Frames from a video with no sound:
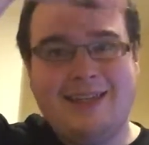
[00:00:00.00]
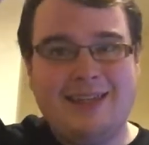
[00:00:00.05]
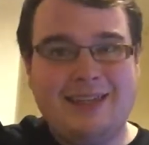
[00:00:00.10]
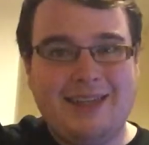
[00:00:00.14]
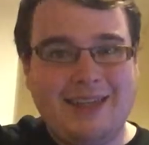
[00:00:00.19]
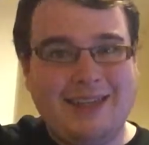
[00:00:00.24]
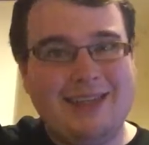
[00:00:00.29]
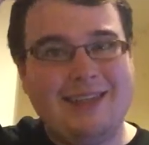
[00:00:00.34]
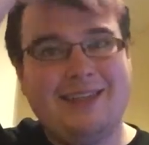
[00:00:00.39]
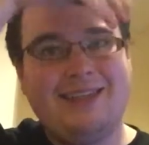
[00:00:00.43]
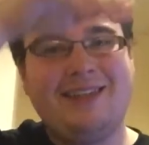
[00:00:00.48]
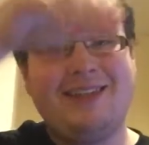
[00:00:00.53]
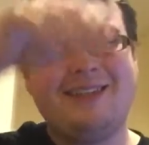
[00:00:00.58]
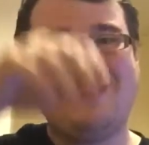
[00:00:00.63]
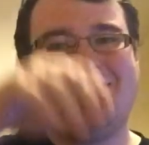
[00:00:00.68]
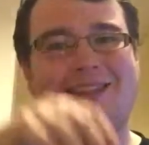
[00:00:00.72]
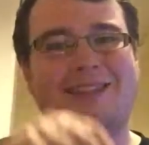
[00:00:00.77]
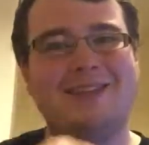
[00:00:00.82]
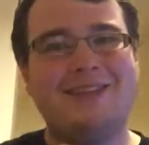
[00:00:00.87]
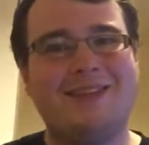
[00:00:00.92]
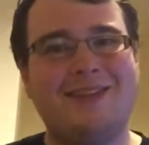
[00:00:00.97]
And
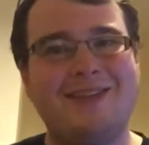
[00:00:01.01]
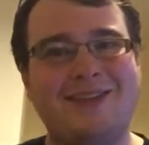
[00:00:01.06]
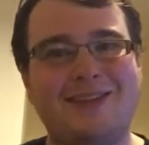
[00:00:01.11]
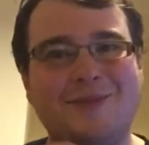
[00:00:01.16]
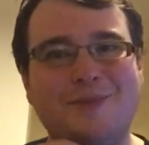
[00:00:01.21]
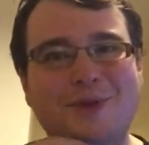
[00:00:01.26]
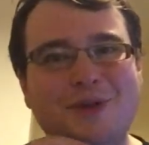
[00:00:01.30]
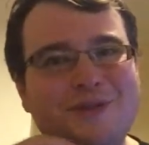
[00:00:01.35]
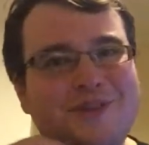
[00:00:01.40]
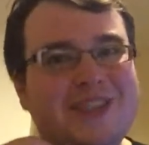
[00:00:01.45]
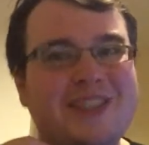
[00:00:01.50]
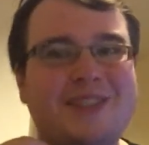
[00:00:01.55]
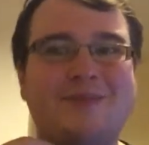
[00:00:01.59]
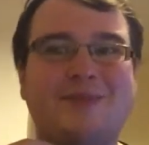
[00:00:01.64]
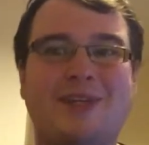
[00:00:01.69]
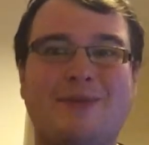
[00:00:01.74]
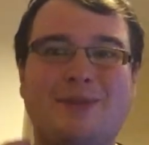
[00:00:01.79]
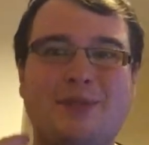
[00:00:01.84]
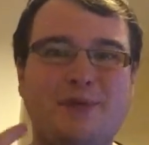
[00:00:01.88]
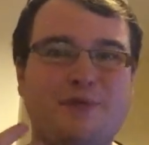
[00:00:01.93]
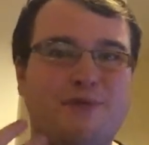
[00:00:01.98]
the movie
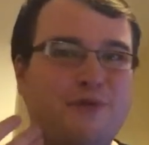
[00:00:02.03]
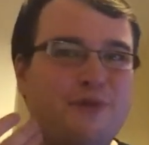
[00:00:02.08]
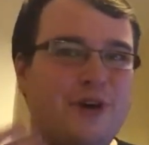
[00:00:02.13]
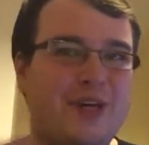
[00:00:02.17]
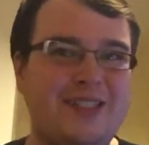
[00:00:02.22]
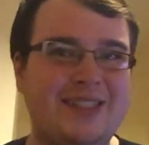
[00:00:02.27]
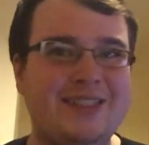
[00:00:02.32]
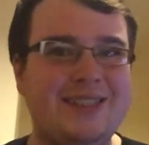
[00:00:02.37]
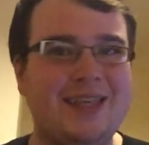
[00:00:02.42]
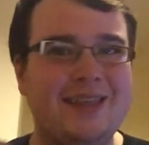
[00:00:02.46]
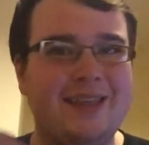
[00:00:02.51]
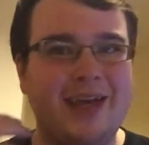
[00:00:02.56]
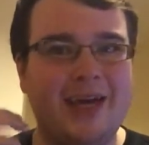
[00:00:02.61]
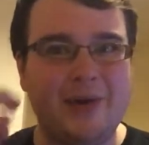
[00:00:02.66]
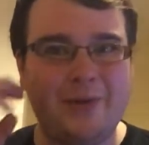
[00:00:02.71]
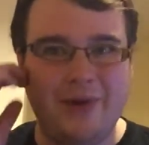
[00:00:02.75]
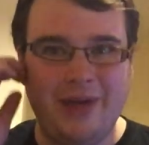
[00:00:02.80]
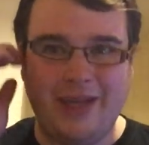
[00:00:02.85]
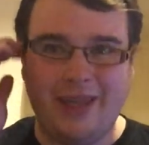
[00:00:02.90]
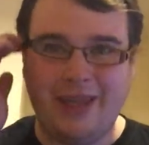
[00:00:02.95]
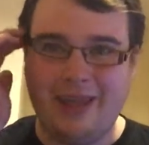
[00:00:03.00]
sometimes even phrases it
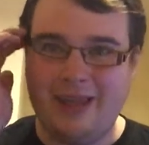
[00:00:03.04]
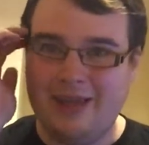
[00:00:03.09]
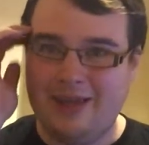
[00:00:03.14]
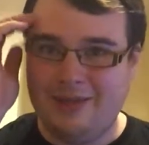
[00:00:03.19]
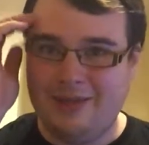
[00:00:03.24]
that way.